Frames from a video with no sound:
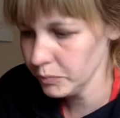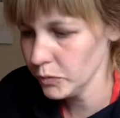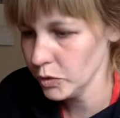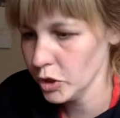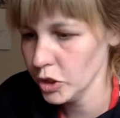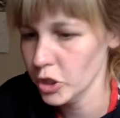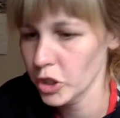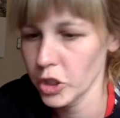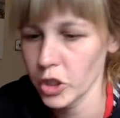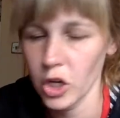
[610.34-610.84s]

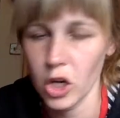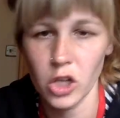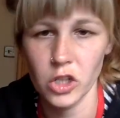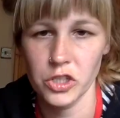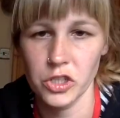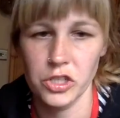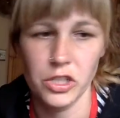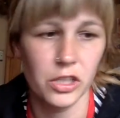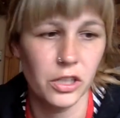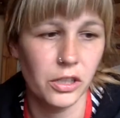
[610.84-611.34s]
You could
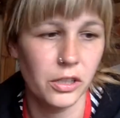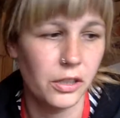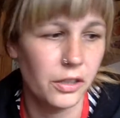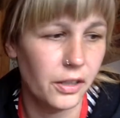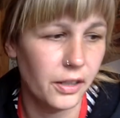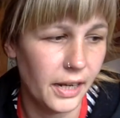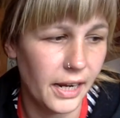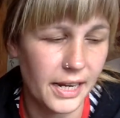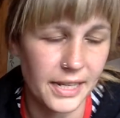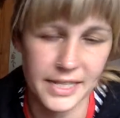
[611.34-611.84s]
also
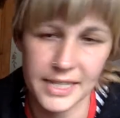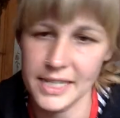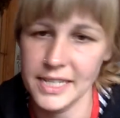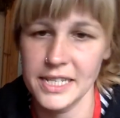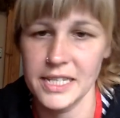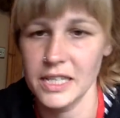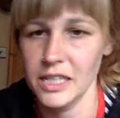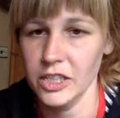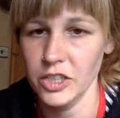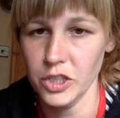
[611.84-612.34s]
as
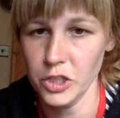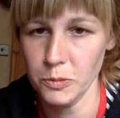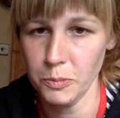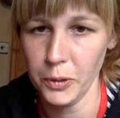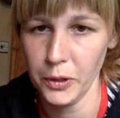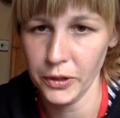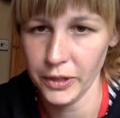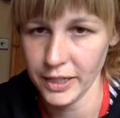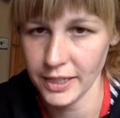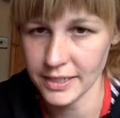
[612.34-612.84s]
easily just
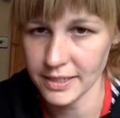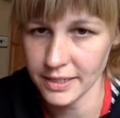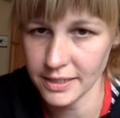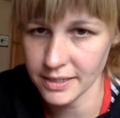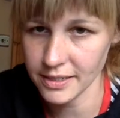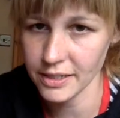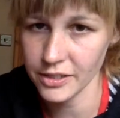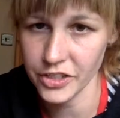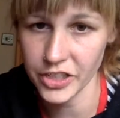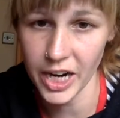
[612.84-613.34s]
put these
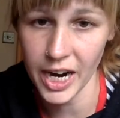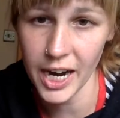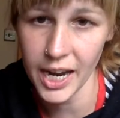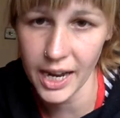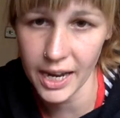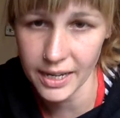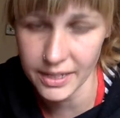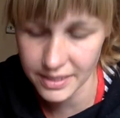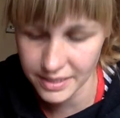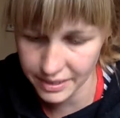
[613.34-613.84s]
into
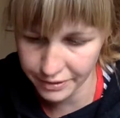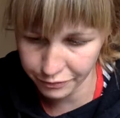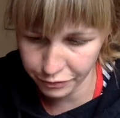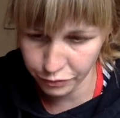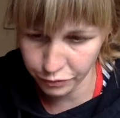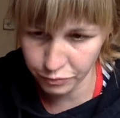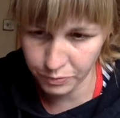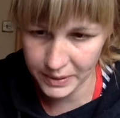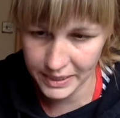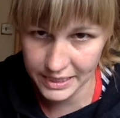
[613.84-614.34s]
jars if
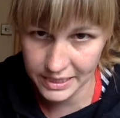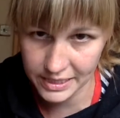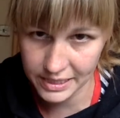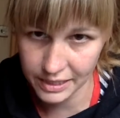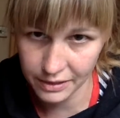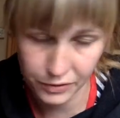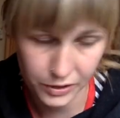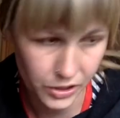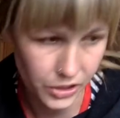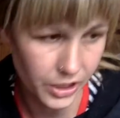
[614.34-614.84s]
you've been
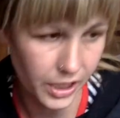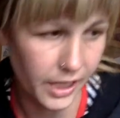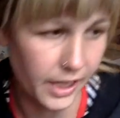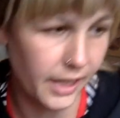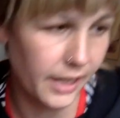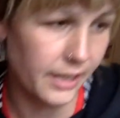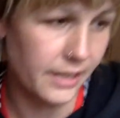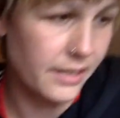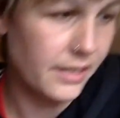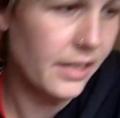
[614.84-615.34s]
serving
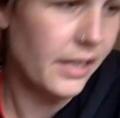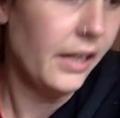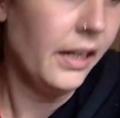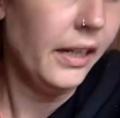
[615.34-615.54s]
jars,